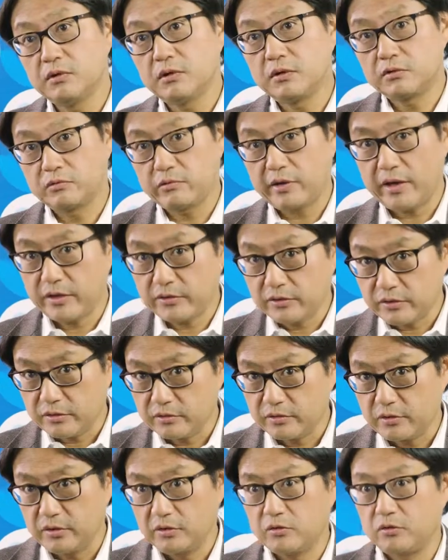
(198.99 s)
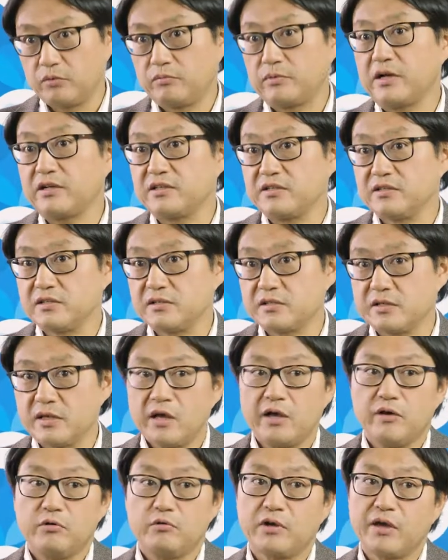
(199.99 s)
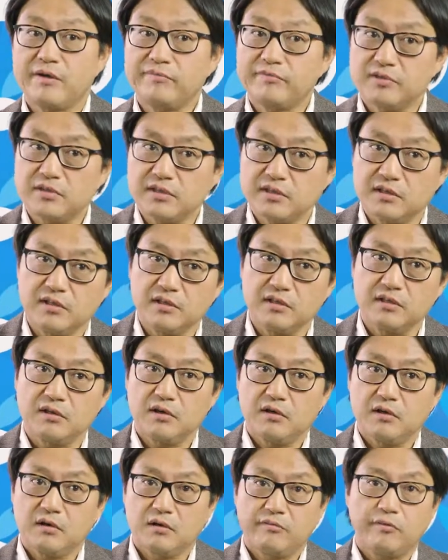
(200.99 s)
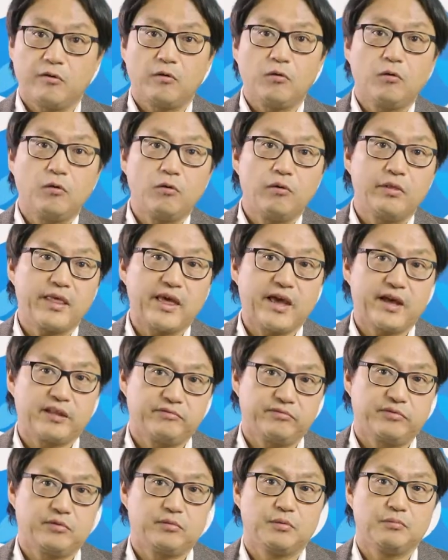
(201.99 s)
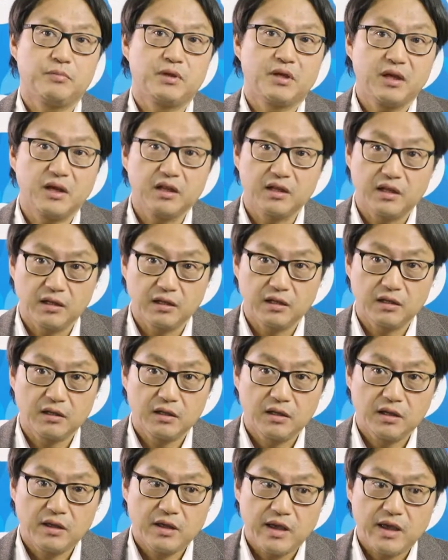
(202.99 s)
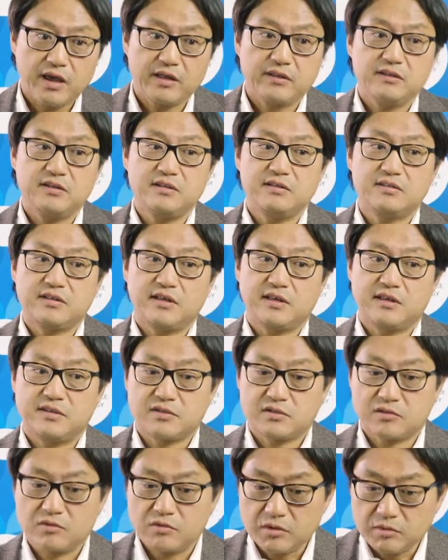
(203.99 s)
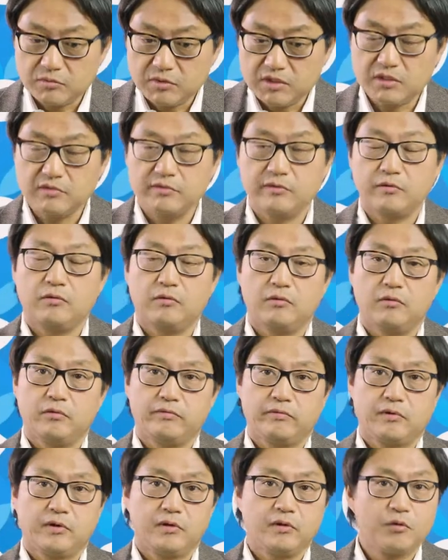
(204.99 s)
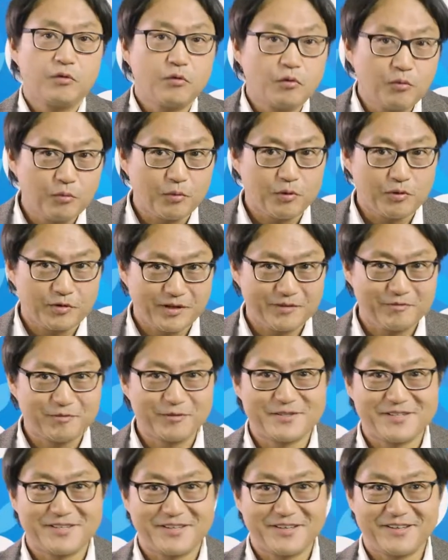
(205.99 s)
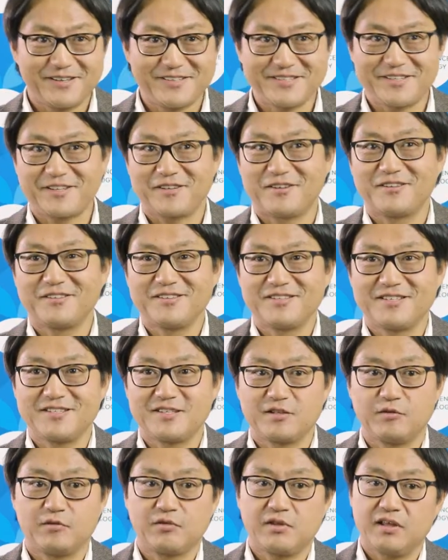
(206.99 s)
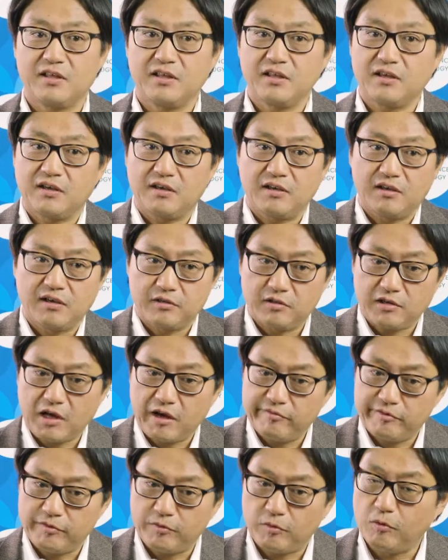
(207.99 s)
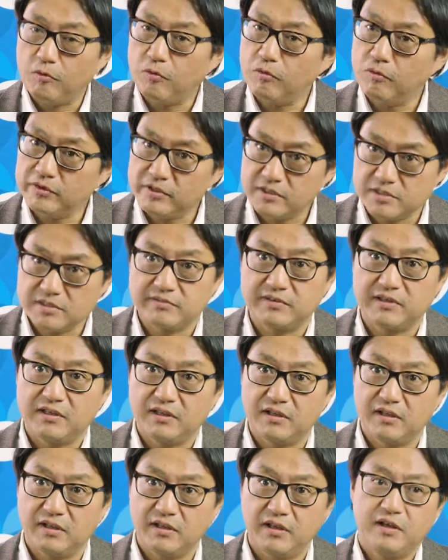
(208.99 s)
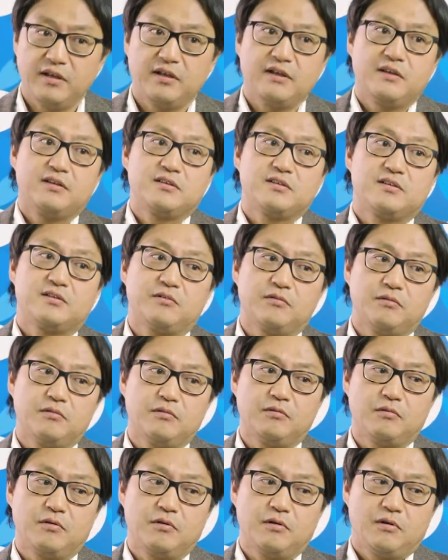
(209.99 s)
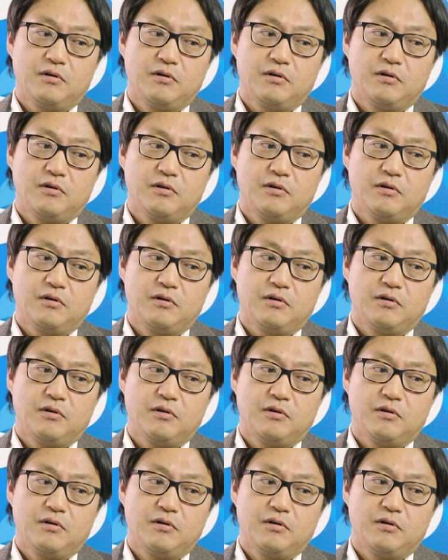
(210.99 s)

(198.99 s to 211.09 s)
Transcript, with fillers: to enter clinical practice, we have to think of all that from the beginning. And it's extremely difficult for normal, I would say, scientists to think, uh, to cover all these fields. So